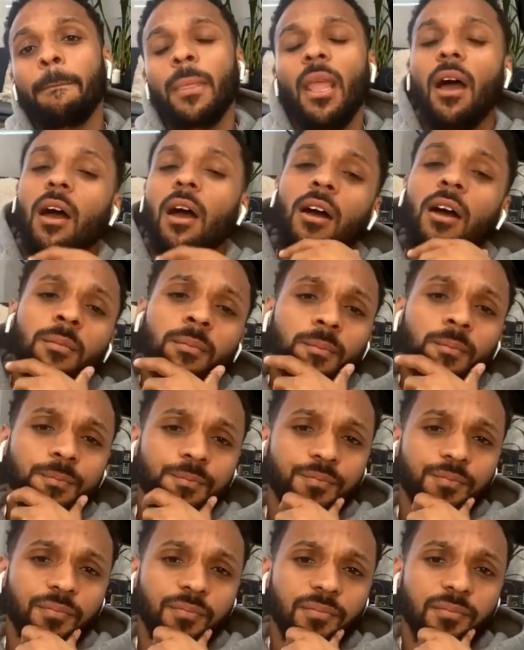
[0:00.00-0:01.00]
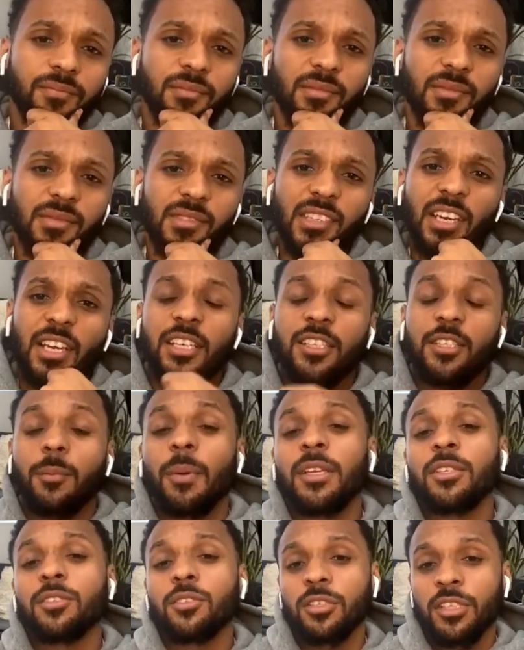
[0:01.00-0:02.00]

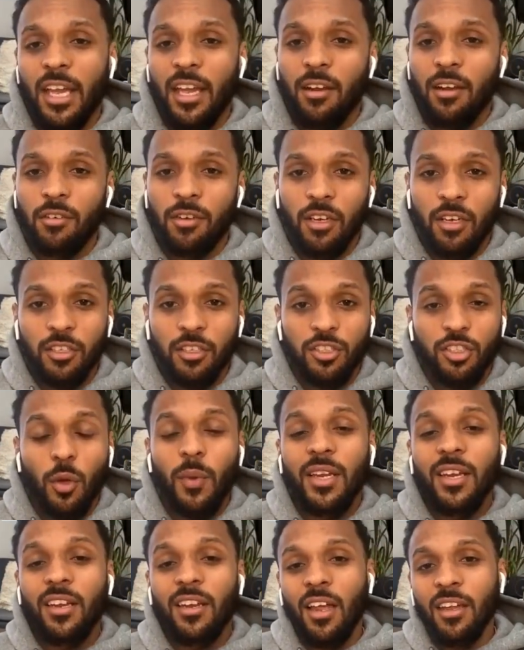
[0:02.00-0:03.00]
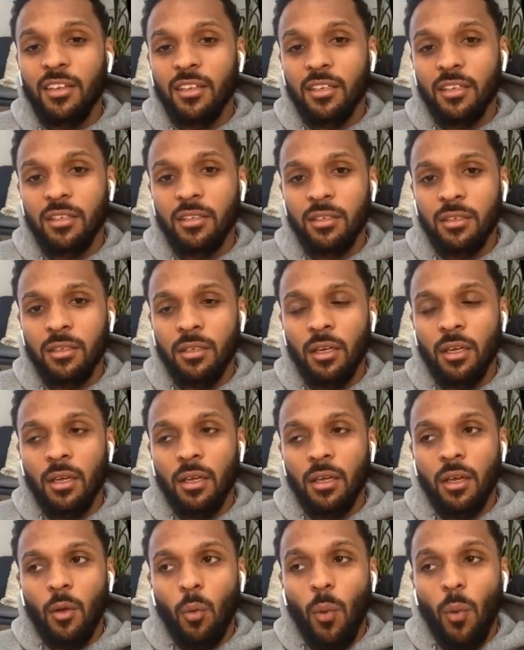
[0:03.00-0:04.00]
Depends on your area. So in London,
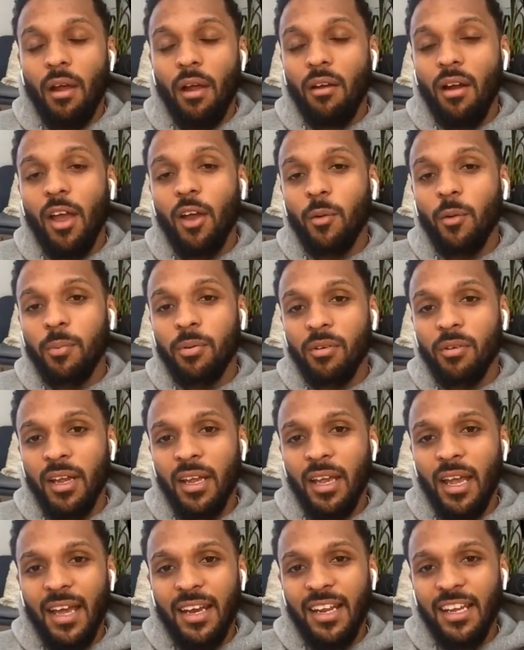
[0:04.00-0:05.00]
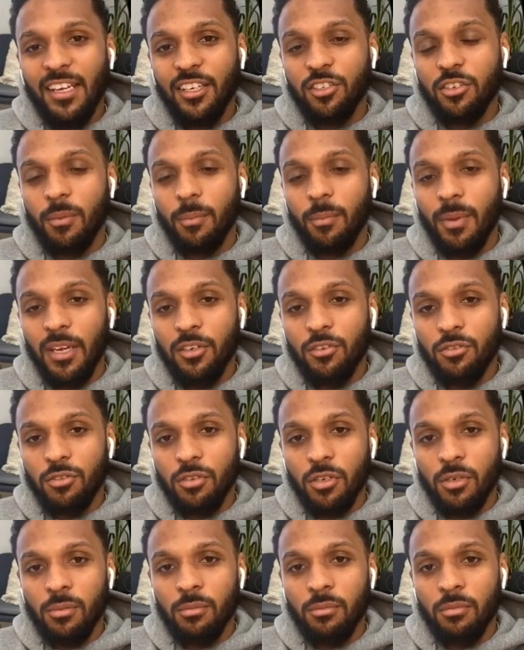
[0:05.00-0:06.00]
where I operate, an extra
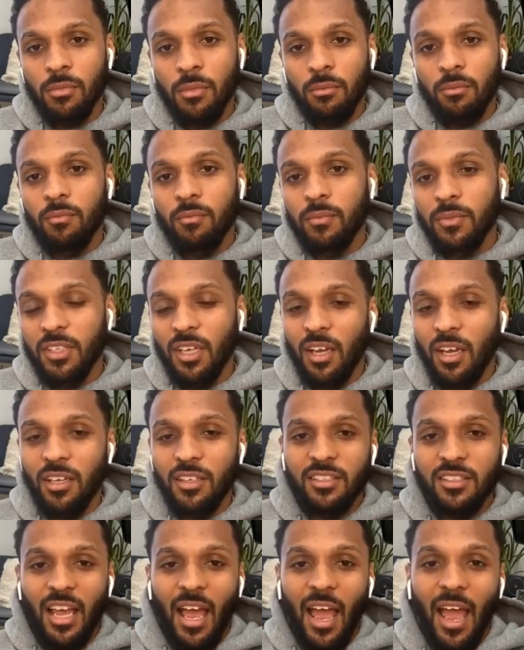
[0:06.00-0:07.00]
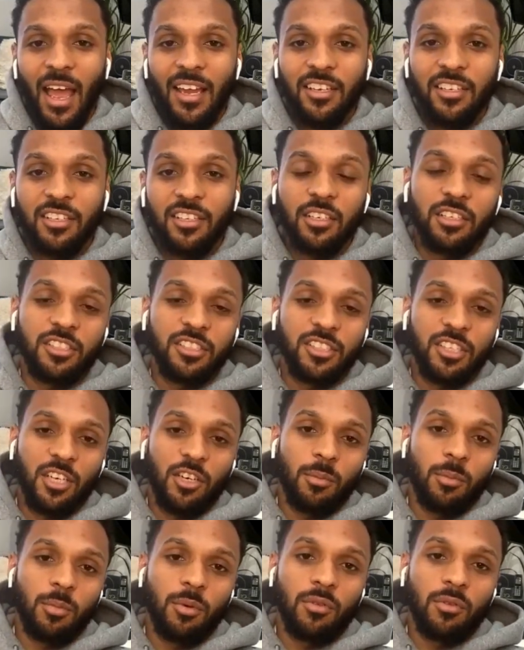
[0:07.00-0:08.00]
bedroom does add
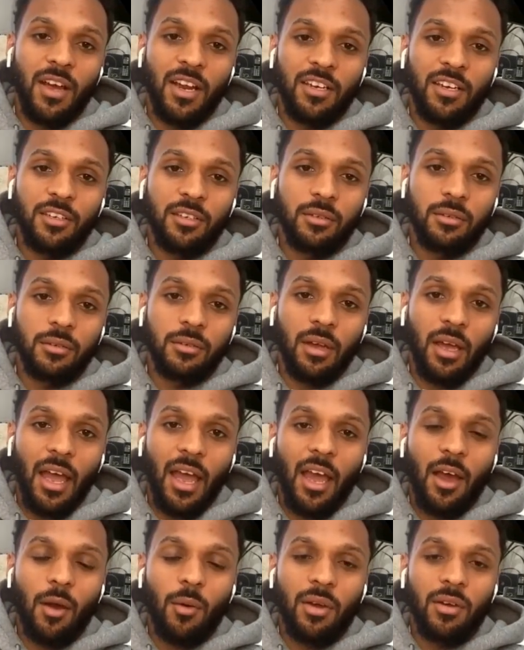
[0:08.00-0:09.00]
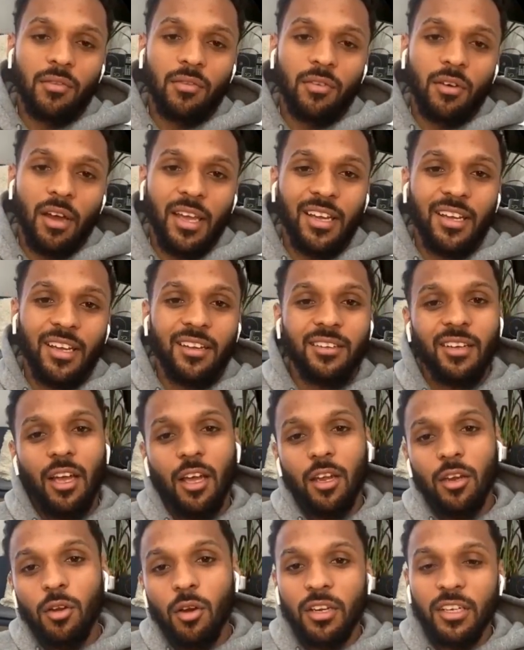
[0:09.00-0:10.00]
considerable value. However, a
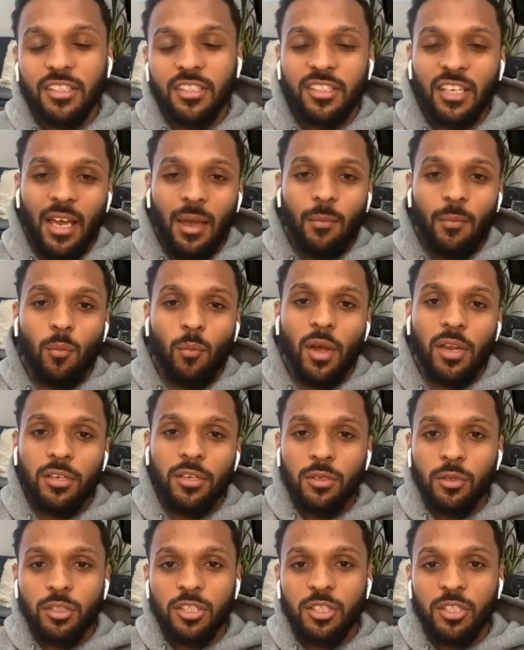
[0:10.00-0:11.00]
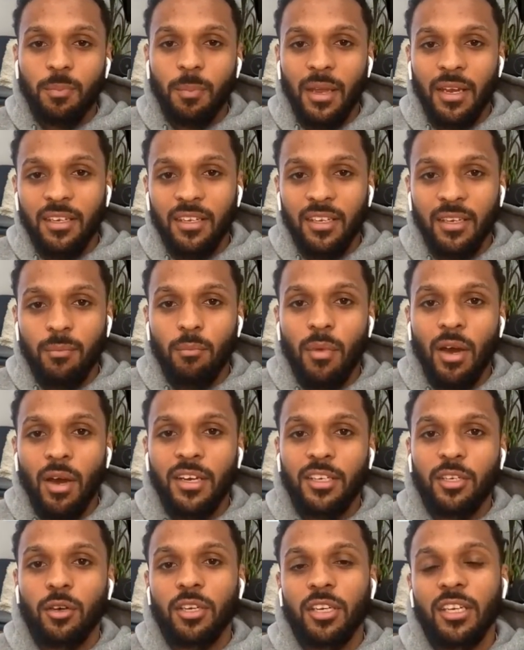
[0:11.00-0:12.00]
lot of the time when you're spending
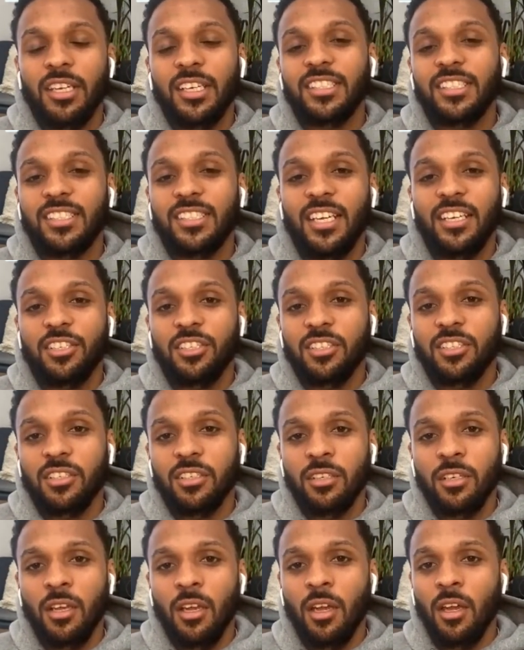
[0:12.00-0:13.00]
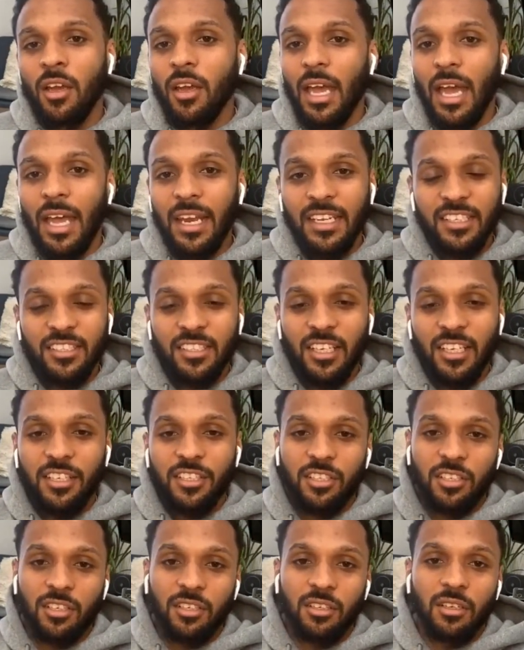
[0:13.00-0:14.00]
money on an extension
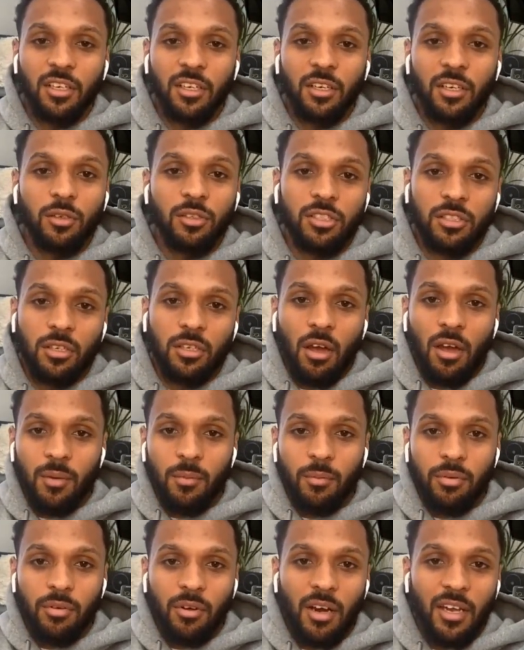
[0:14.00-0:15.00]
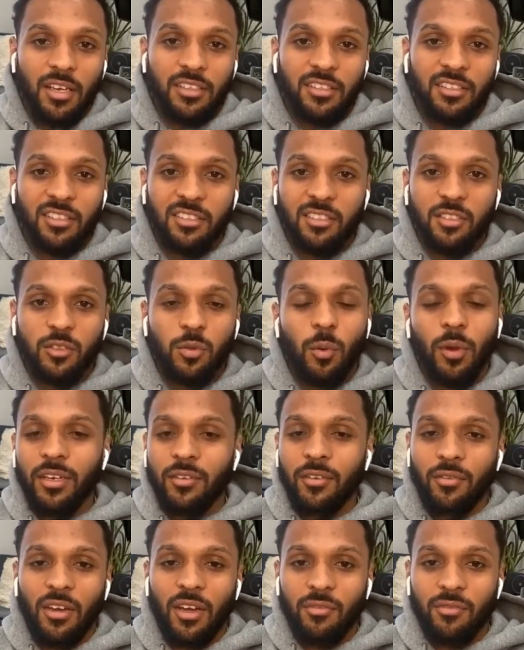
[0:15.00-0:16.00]
that, starting price is
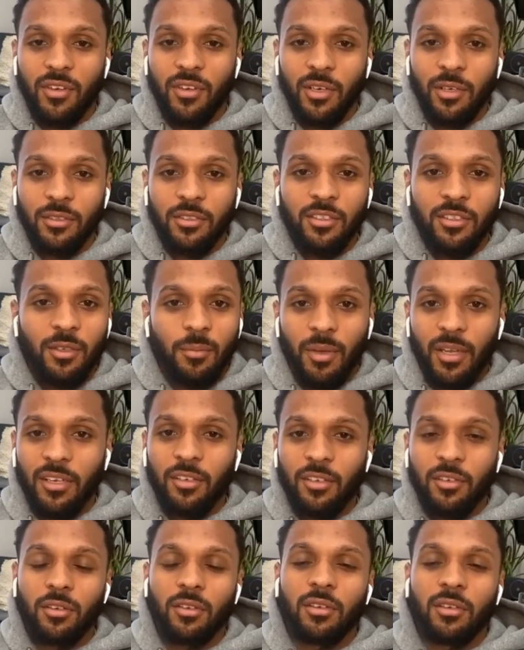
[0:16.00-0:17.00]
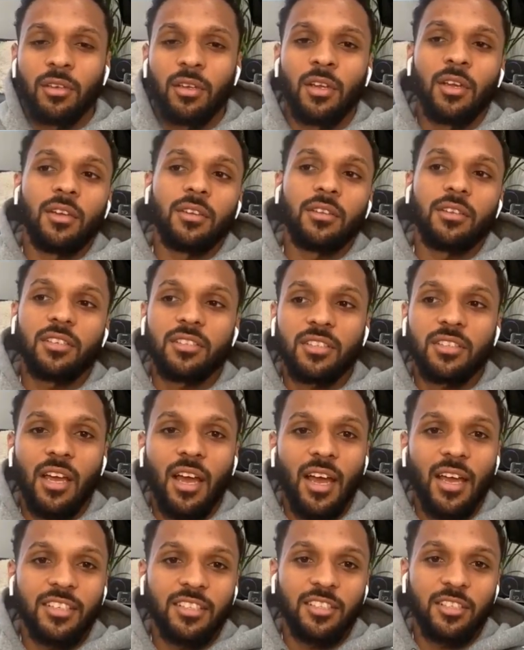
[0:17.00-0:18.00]
25,000, depending on the
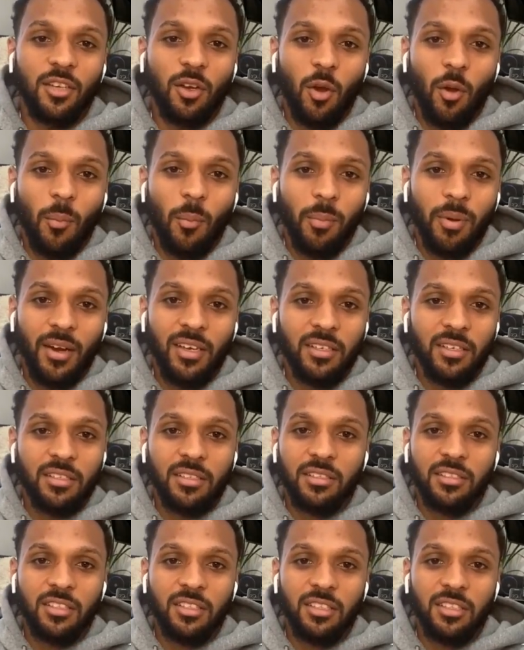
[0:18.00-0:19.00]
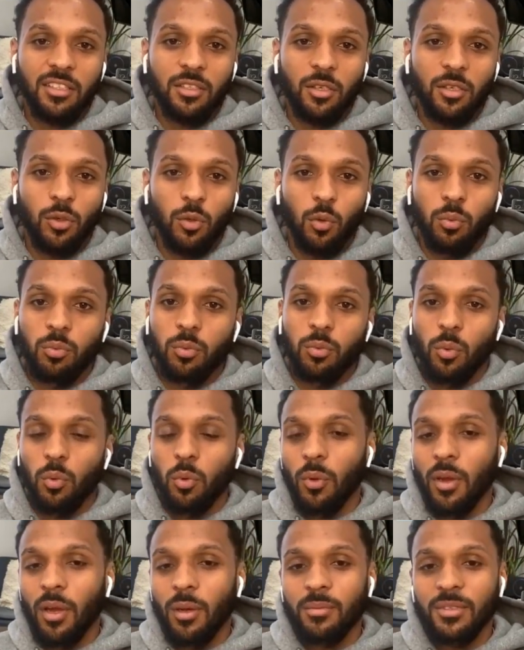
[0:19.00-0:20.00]
size and the complexity, could all the
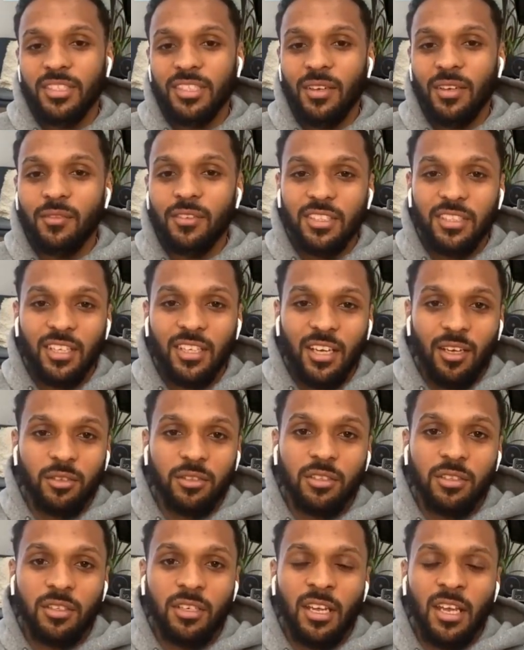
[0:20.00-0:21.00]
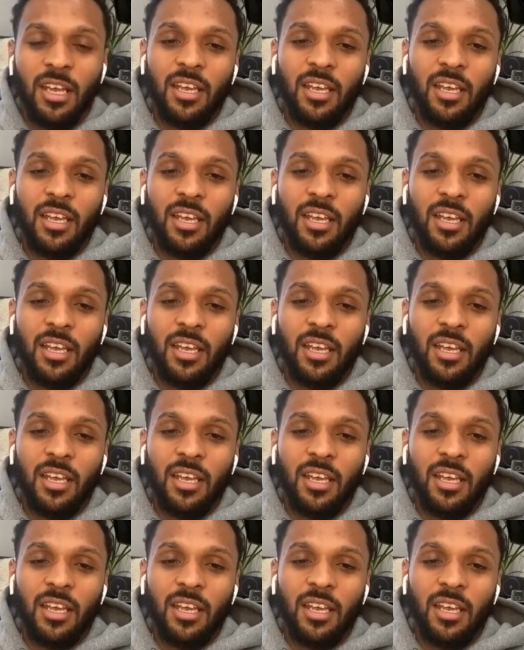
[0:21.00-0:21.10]
way up to 70,000.